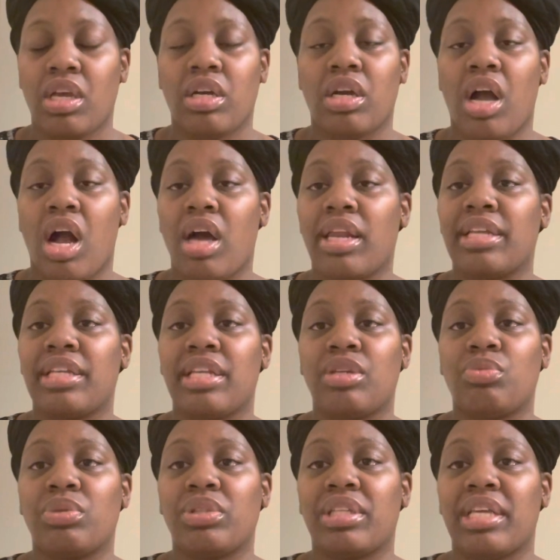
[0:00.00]
God ain't
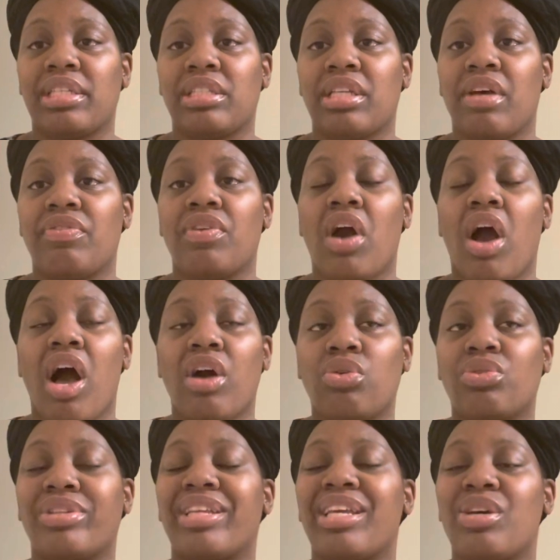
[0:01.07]
dealing with this stuff. God
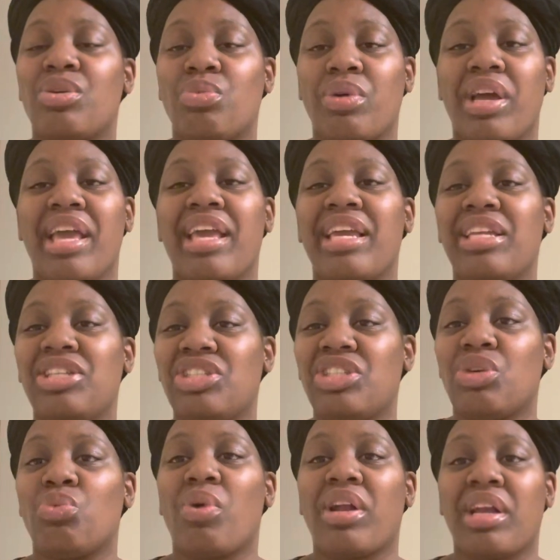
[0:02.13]
going to deal with each
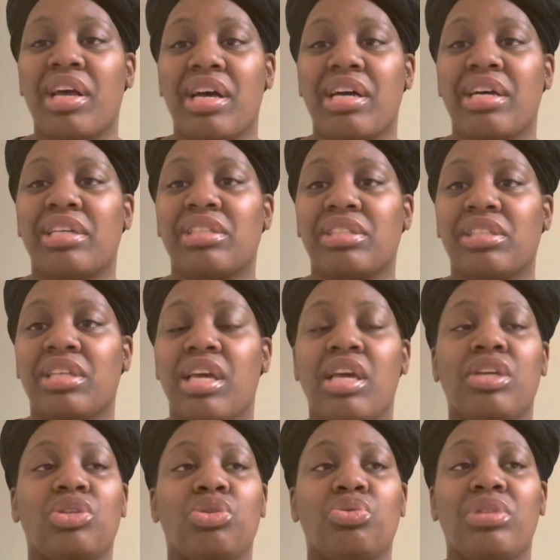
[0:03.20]
and one of us.
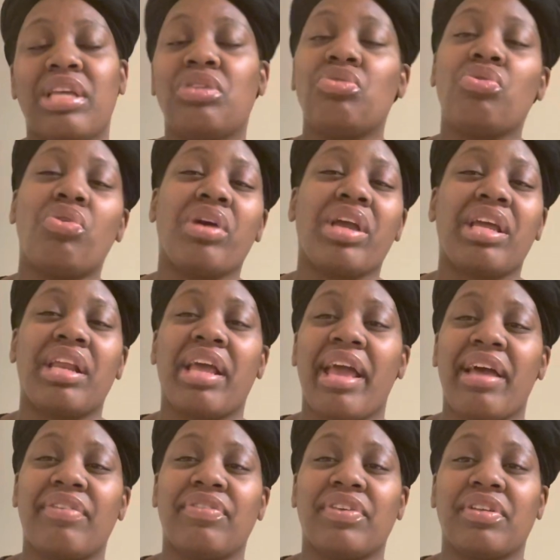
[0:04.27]
You think you're going to get in
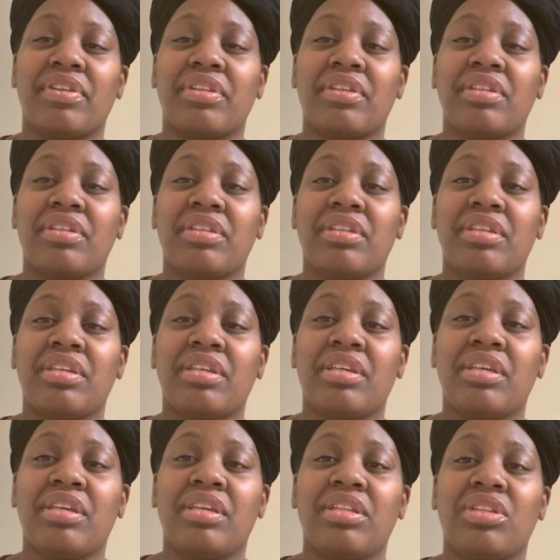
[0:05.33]
heaven
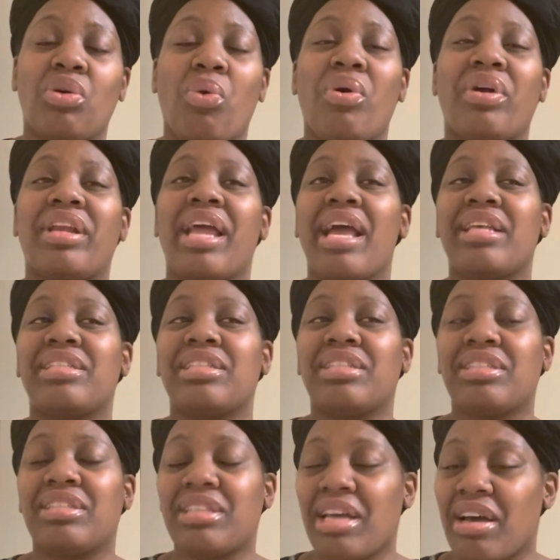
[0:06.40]
doing nasty
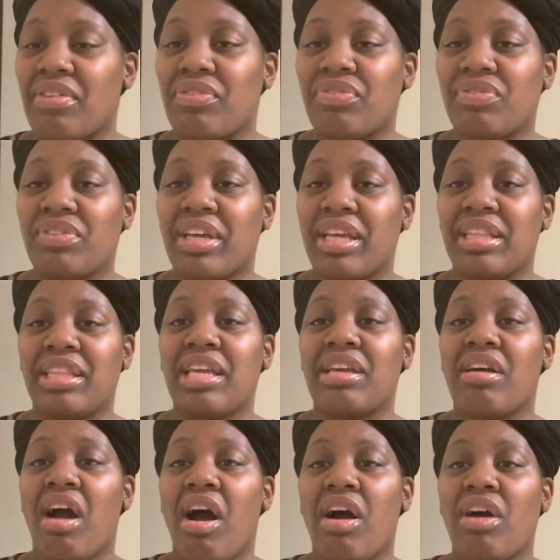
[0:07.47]
stuff and think
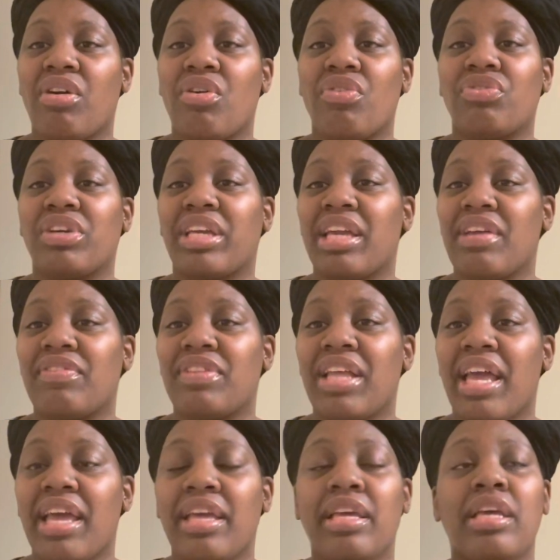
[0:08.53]
God going to forgive
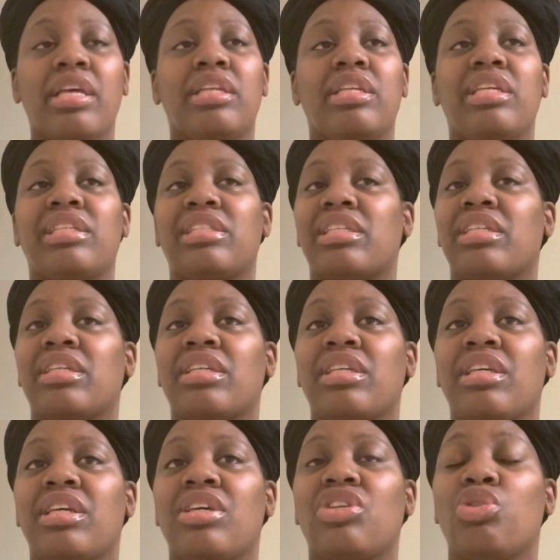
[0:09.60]
that? Listen,
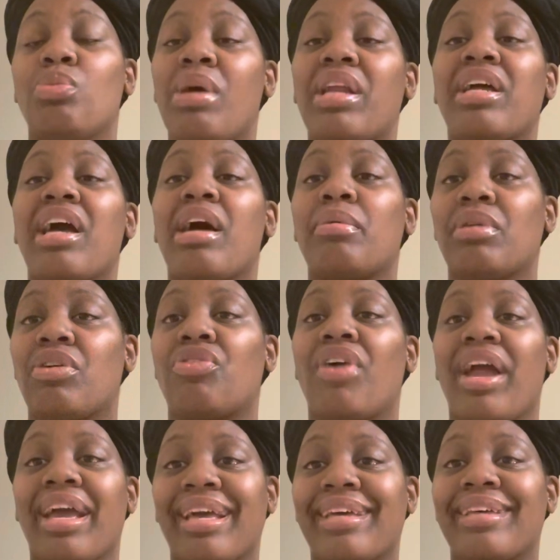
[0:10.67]
you better come
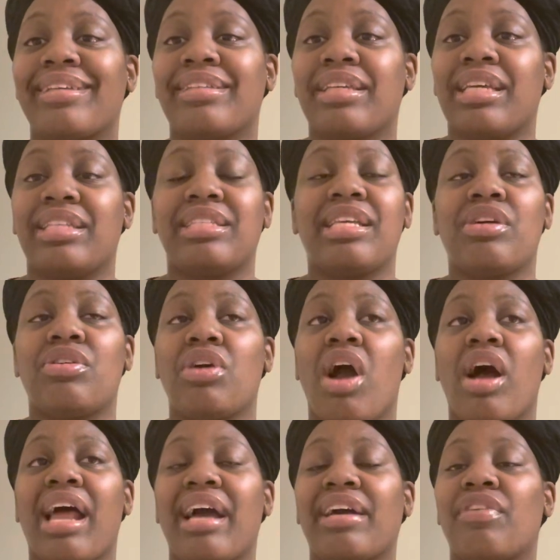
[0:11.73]
correct. And tell
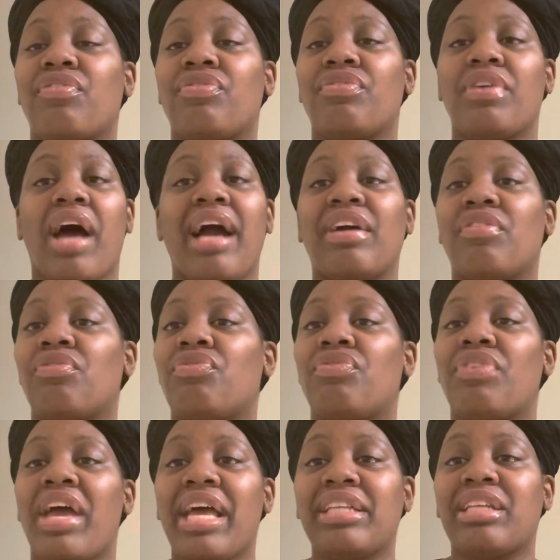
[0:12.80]
God, I
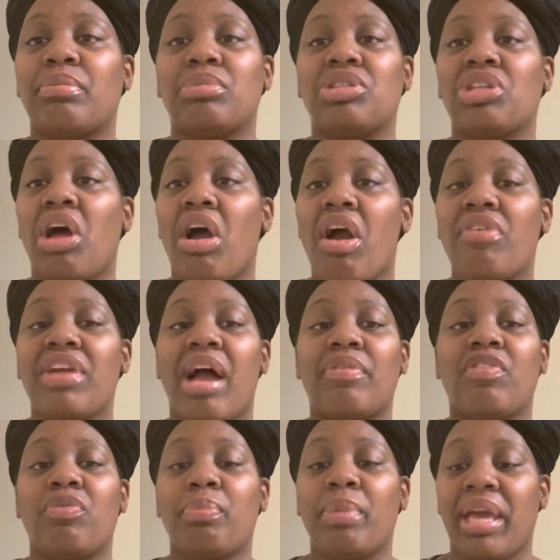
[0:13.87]
confess, I'm sorry, I
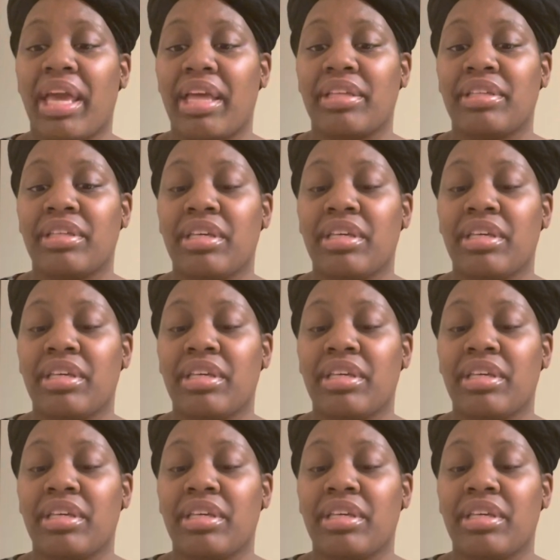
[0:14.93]
repent.